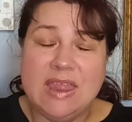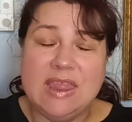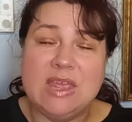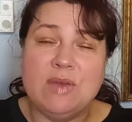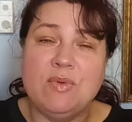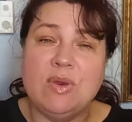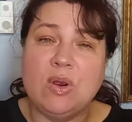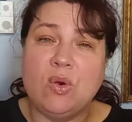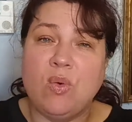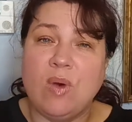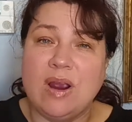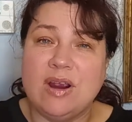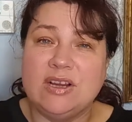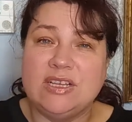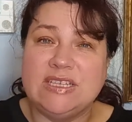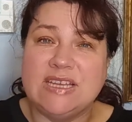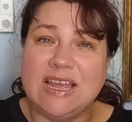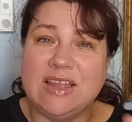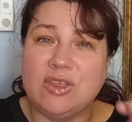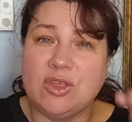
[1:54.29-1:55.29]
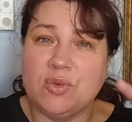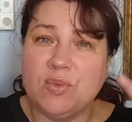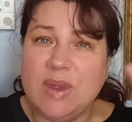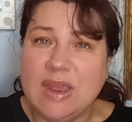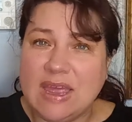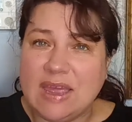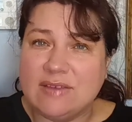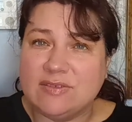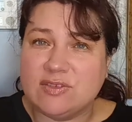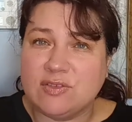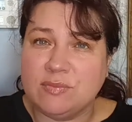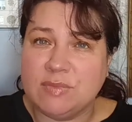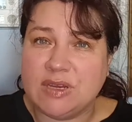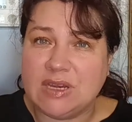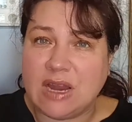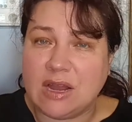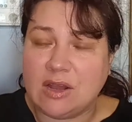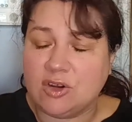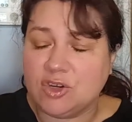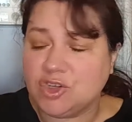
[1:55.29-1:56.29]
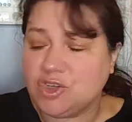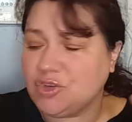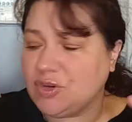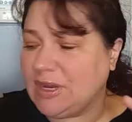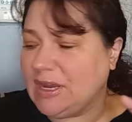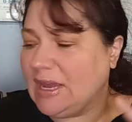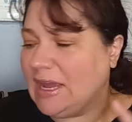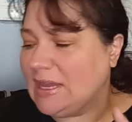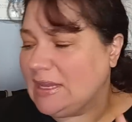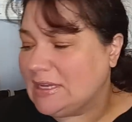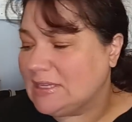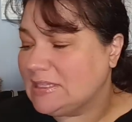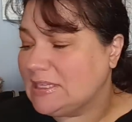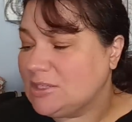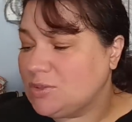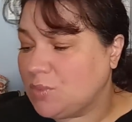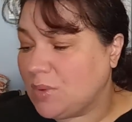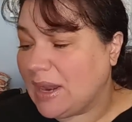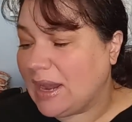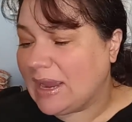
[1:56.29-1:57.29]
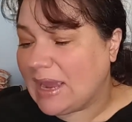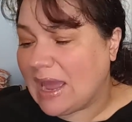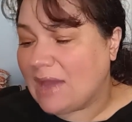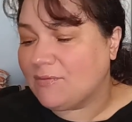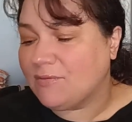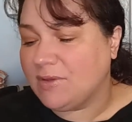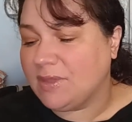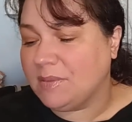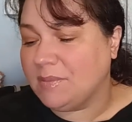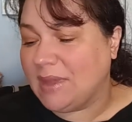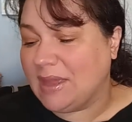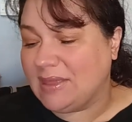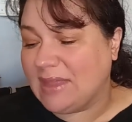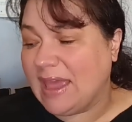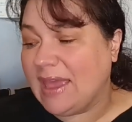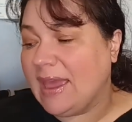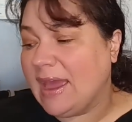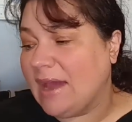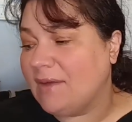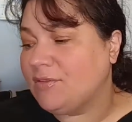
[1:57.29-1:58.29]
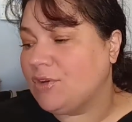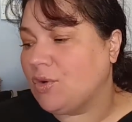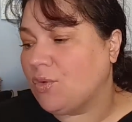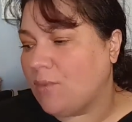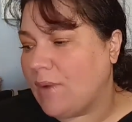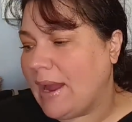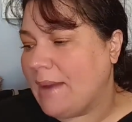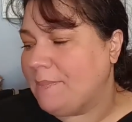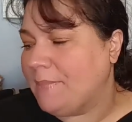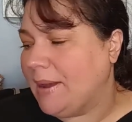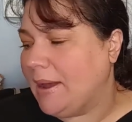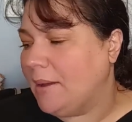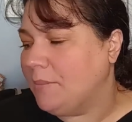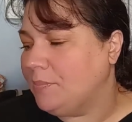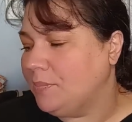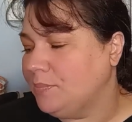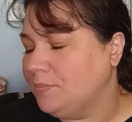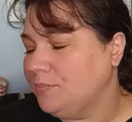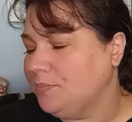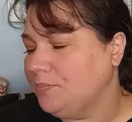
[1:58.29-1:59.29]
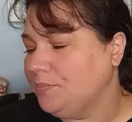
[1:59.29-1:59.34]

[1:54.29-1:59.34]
They're required to get 3 gifts from the Dollar Tree, and this is what I got for them that they have to wrap up.